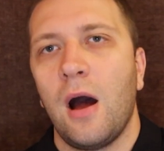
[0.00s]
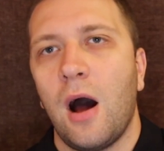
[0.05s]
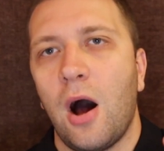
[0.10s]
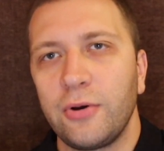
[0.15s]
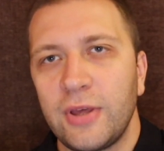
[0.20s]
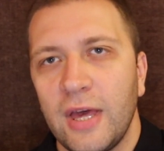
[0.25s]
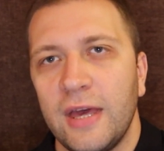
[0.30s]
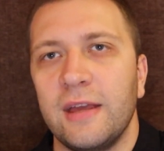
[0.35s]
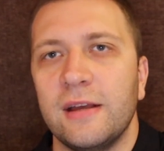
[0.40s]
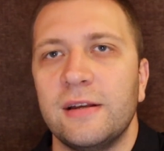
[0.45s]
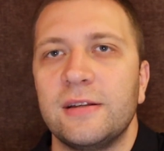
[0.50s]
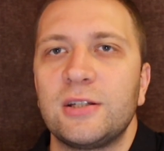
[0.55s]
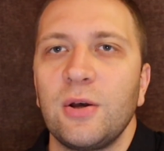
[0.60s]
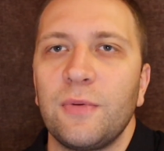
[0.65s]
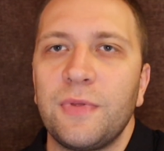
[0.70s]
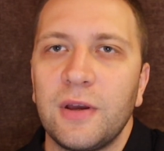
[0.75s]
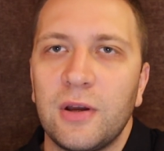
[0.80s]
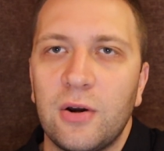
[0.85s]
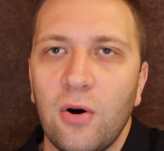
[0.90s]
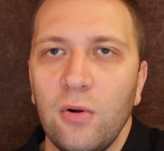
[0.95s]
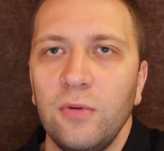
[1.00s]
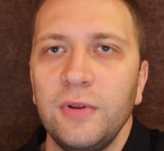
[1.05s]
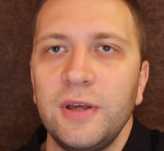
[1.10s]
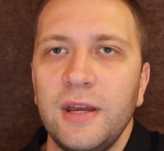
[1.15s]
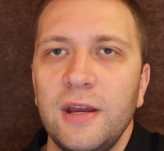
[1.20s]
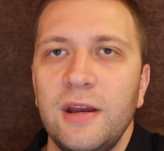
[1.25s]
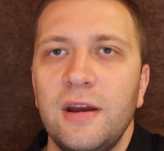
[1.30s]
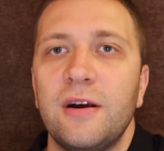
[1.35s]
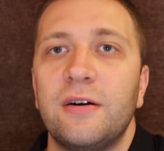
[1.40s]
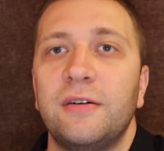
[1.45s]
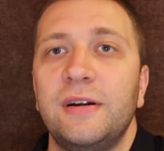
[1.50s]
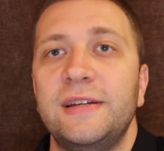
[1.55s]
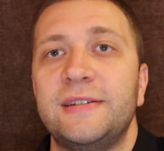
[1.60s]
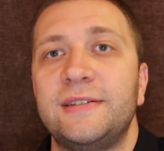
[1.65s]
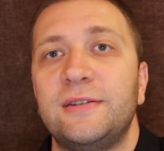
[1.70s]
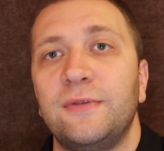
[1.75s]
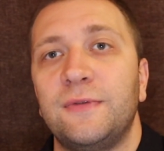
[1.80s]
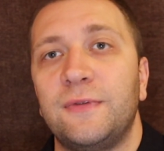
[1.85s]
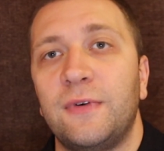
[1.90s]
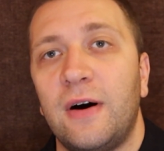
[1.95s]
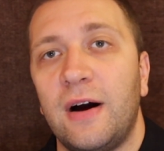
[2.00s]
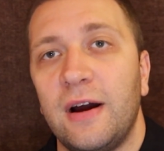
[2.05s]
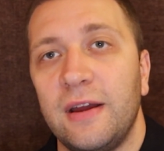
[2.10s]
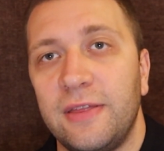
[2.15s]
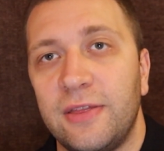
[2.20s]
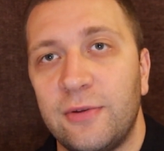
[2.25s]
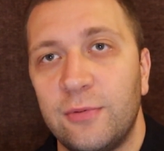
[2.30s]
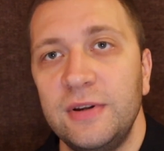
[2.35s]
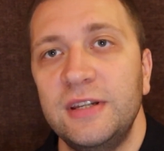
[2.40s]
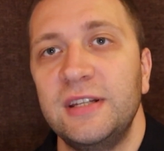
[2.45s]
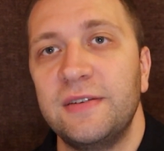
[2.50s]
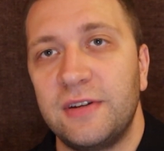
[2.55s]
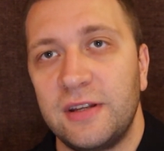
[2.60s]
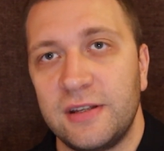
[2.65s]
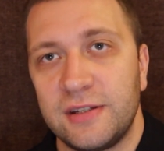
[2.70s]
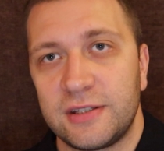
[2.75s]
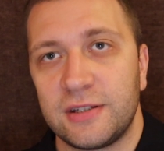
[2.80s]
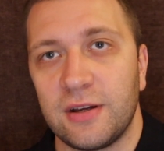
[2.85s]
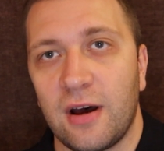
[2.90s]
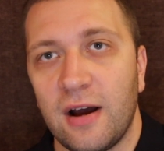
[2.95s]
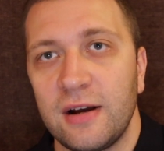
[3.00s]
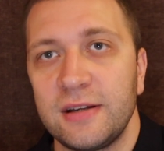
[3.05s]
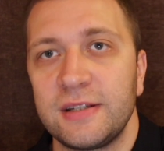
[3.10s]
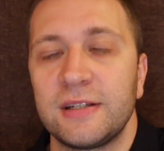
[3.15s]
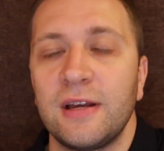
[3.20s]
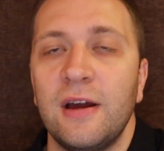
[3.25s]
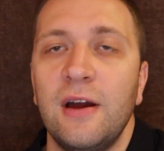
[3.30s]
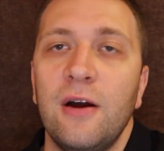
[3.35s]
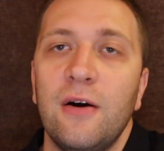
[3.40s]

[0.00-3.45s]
Okay, so the goal here is to find 3 dividend stocks